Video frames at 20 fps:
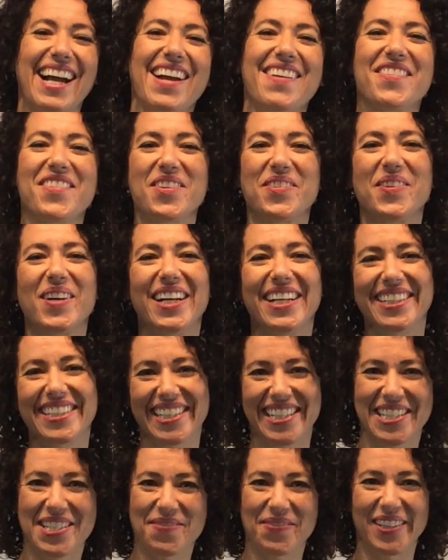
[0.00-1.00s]
Hi everyone,
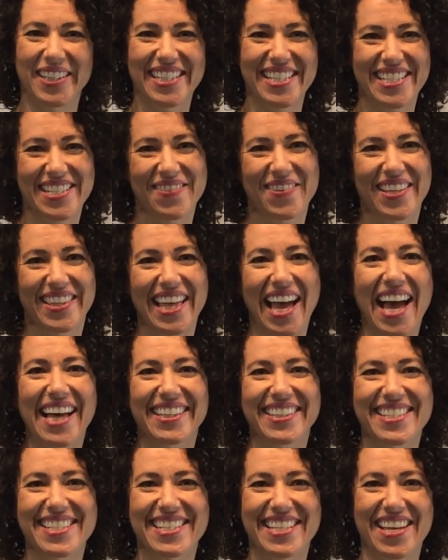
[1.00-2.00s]
it's Melissa with
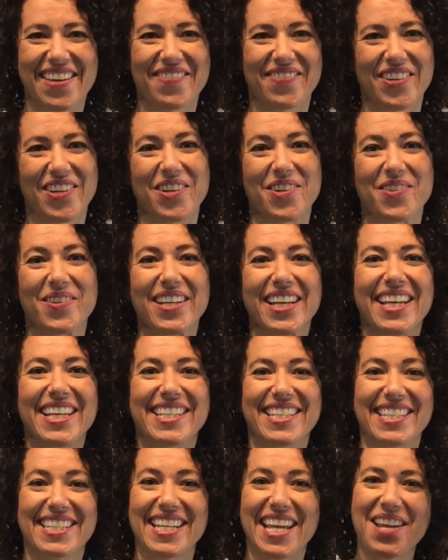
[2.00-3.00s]
Atlas CFO.
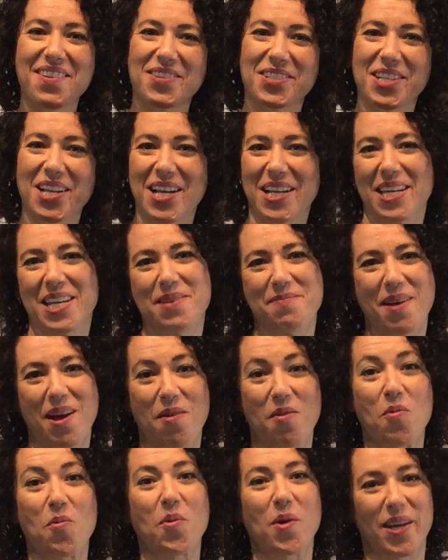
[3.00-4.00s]
Today we're talking
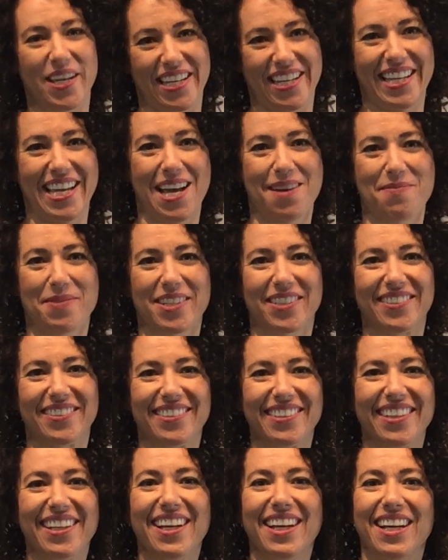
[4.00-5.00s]
about working capital.
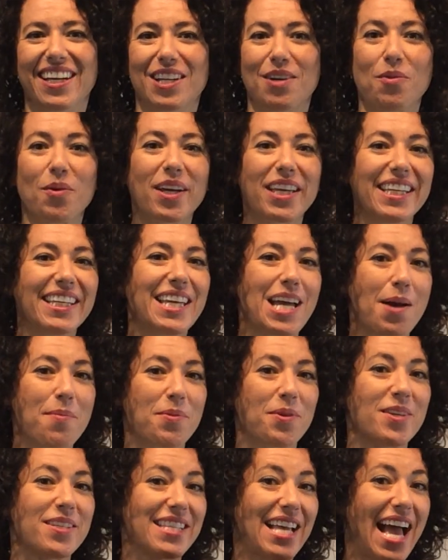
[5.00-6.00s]
Now, working
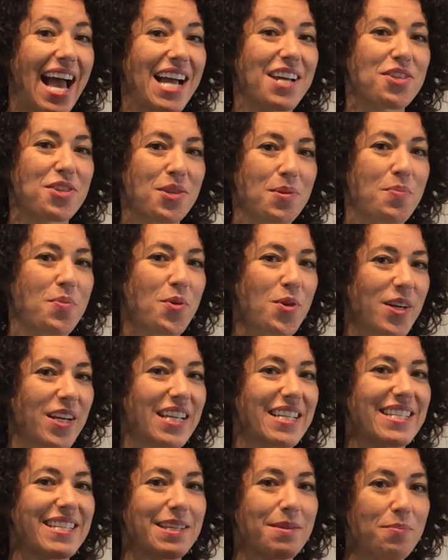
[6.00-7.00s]
capital is actually a
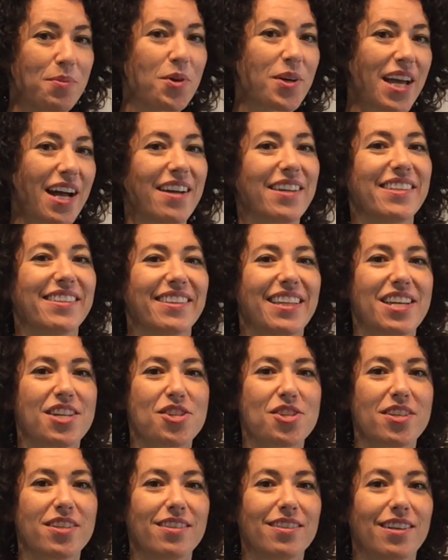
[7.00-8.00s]
pretty simple
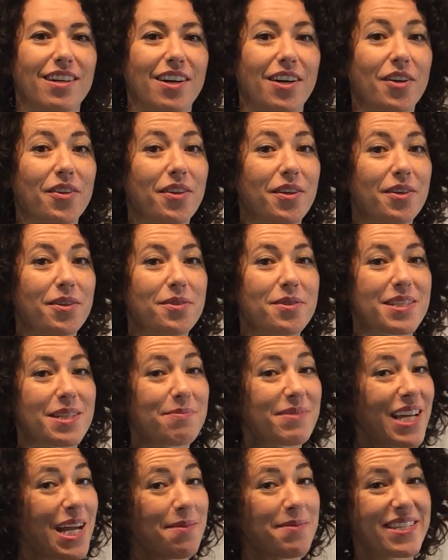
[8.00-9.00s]
calculation, although
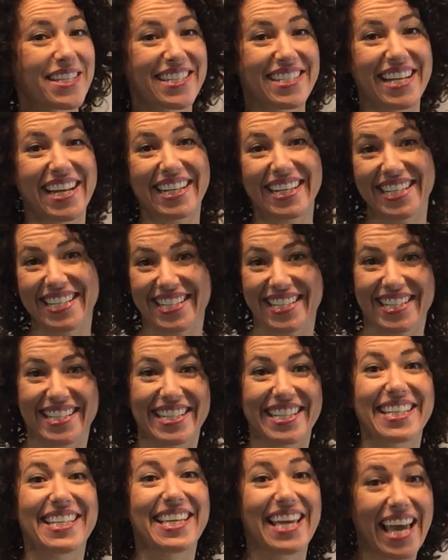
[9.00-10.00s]
sometimes it's not easy
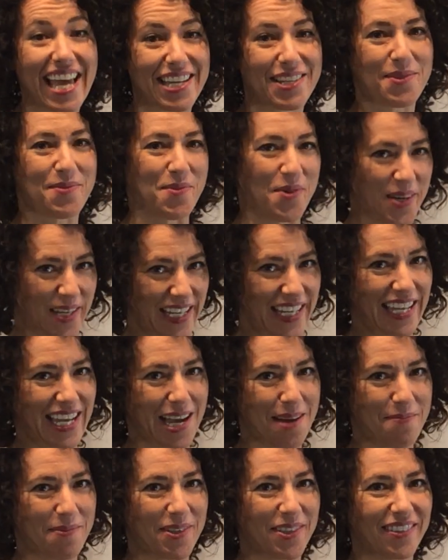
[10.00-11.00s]
to get working
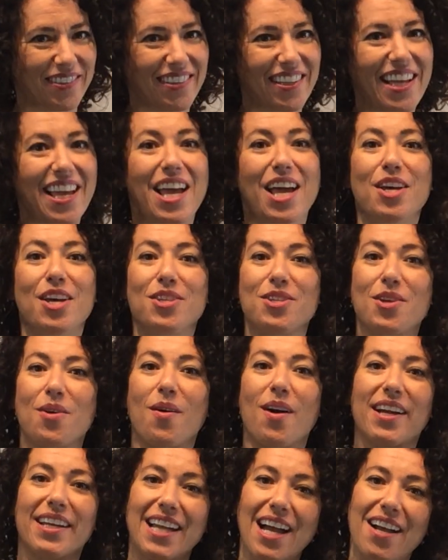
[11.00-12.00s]
capital. So
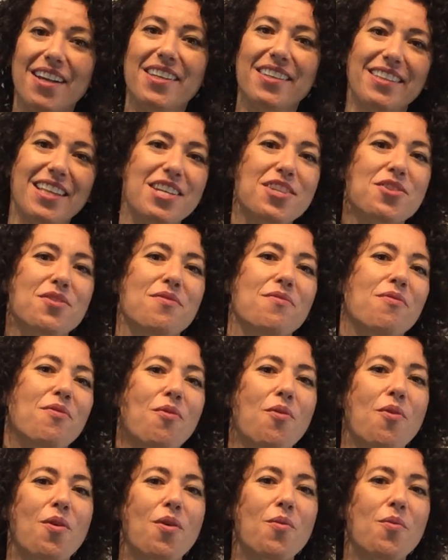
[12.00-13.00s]
our calculation
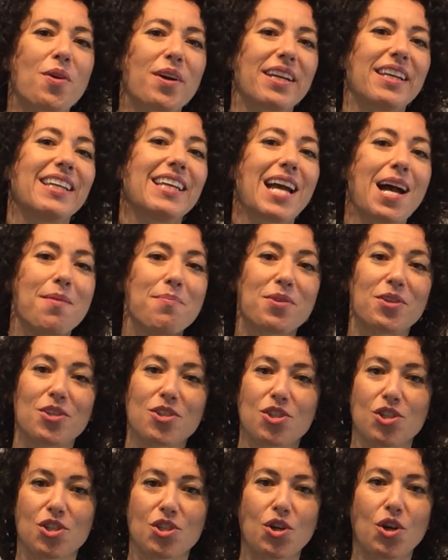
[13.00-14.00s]
for working capital
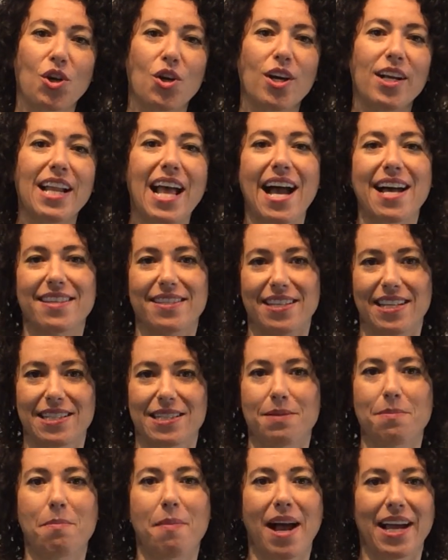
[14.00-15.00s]
is just current
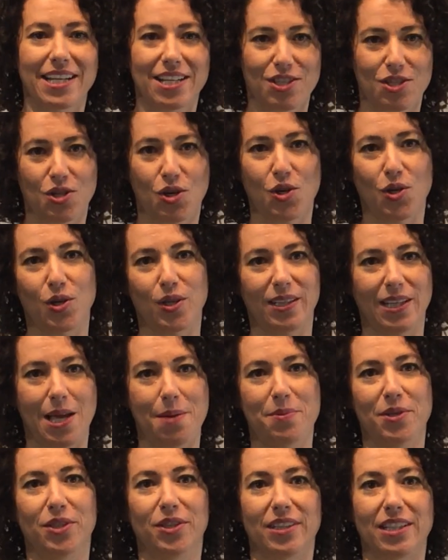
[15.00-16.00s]
assets minus current
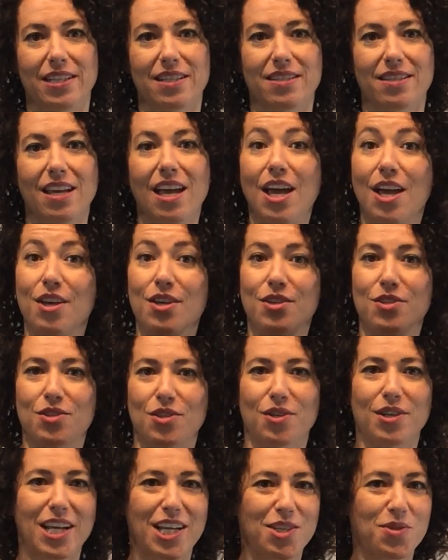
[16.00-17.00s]
liabilities.
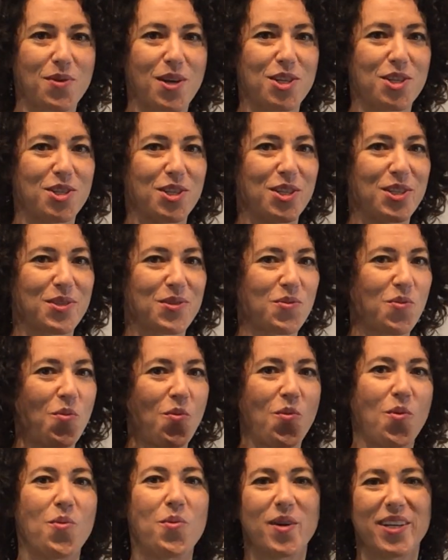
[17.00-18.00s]
So your next question is,
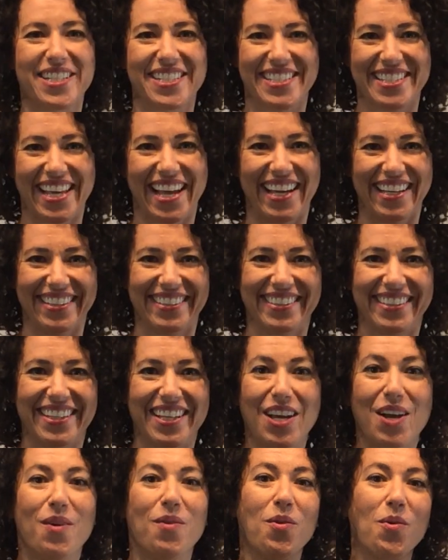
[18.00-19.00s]
well, what is that?
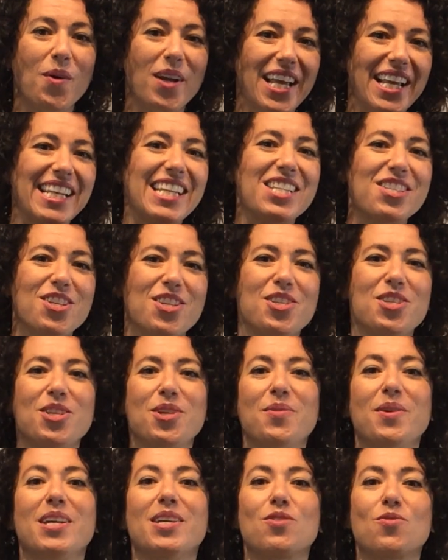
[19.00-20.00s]
Well, what I need you to
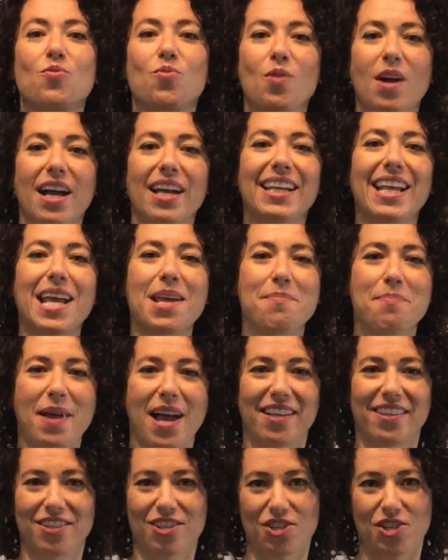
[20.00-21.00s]
do is run a
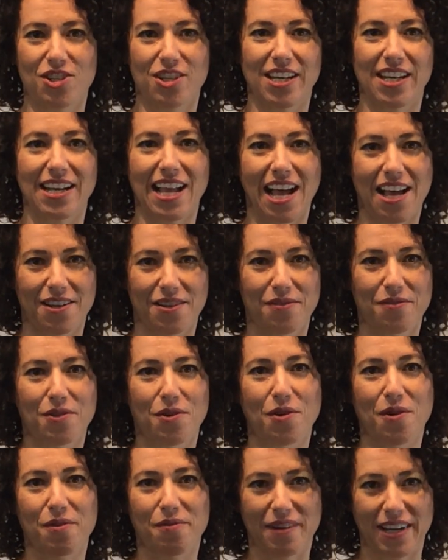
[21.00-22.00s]
balance sheet out of
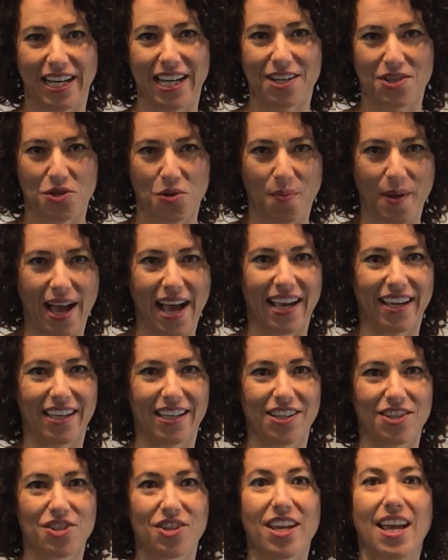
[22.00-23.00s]
your financial
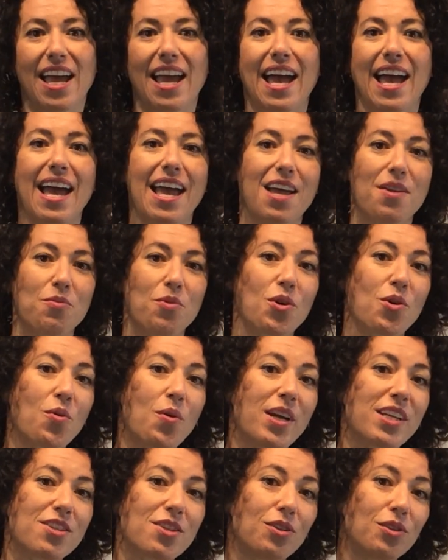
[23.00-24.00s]
package, and we're
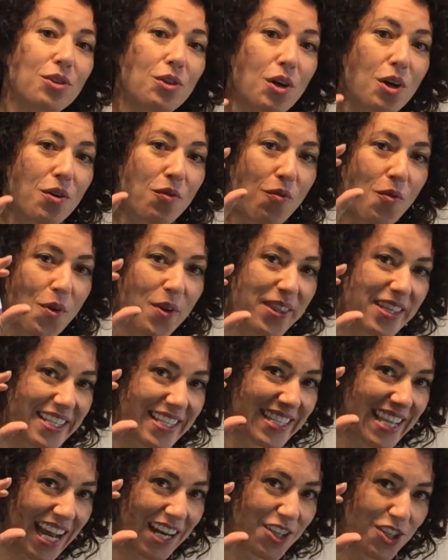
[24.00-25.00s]
going to look for the
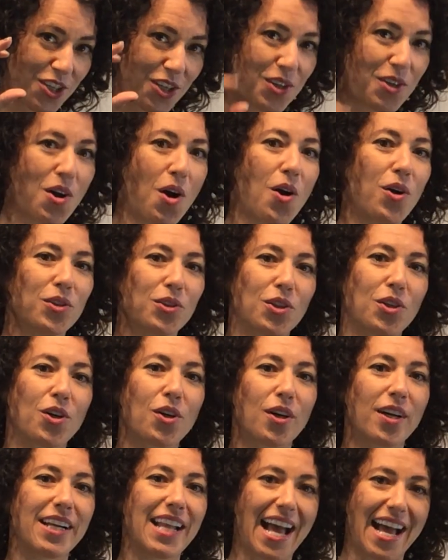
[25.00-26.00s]
section called
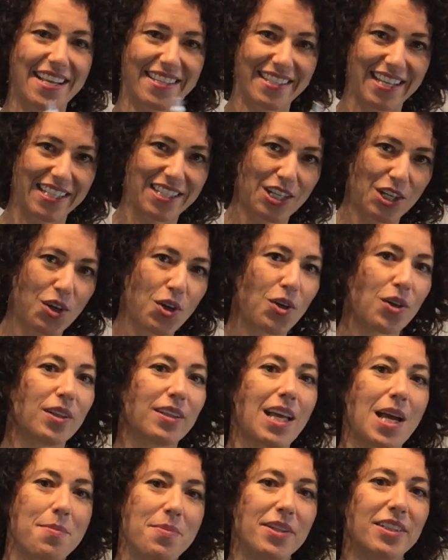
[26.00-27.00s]
current assets and
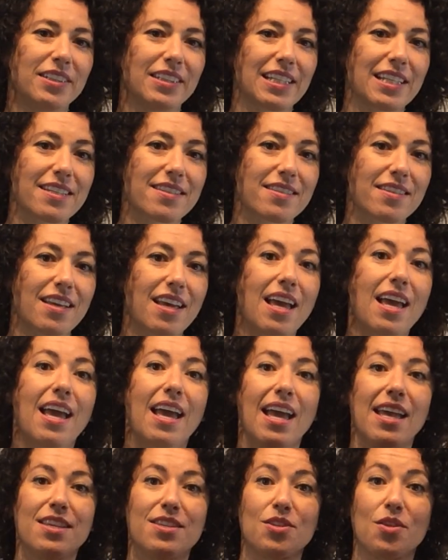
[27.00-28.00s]
current liabilities.
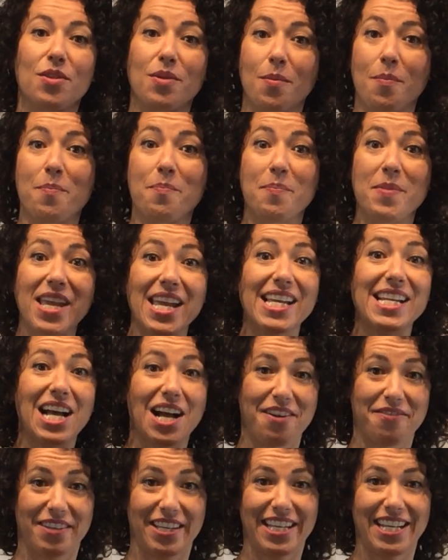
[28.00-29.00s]
So the meat
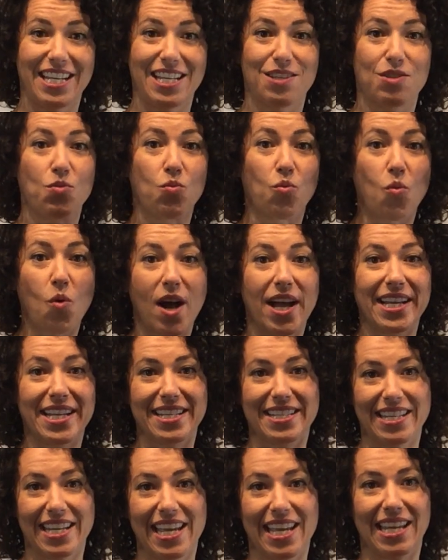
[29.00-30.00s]
of it is what
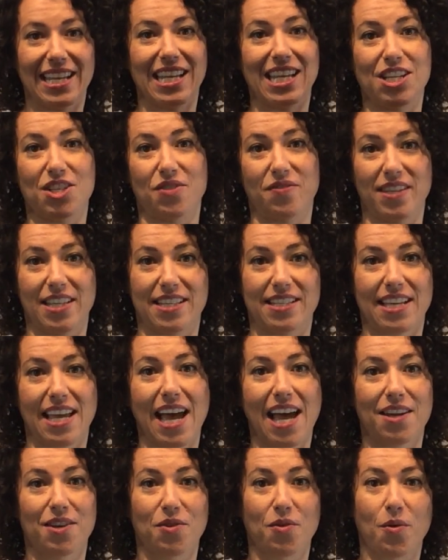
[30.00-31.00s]
is in each of these
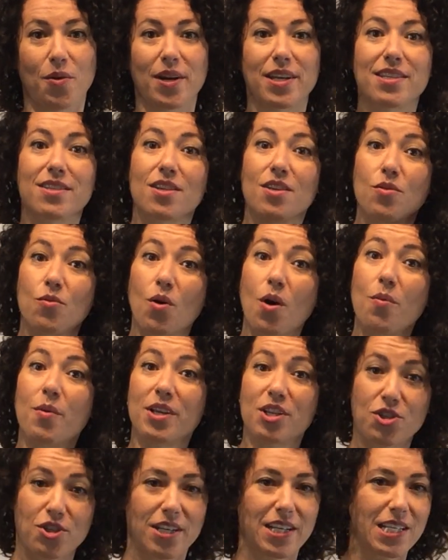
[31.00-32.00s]
categories. What
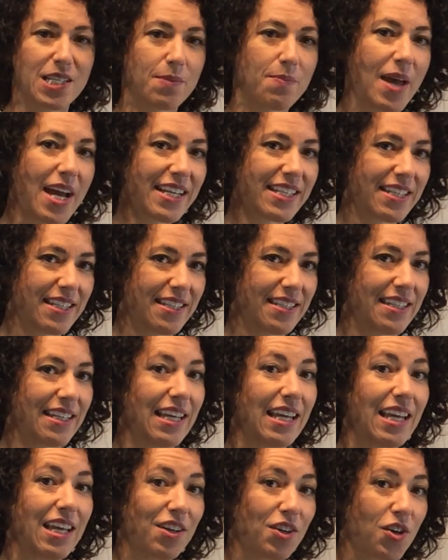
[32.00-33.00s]
we should expect to
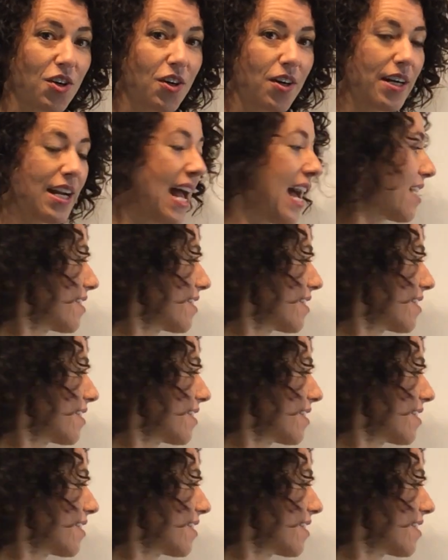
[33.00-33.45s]
see in current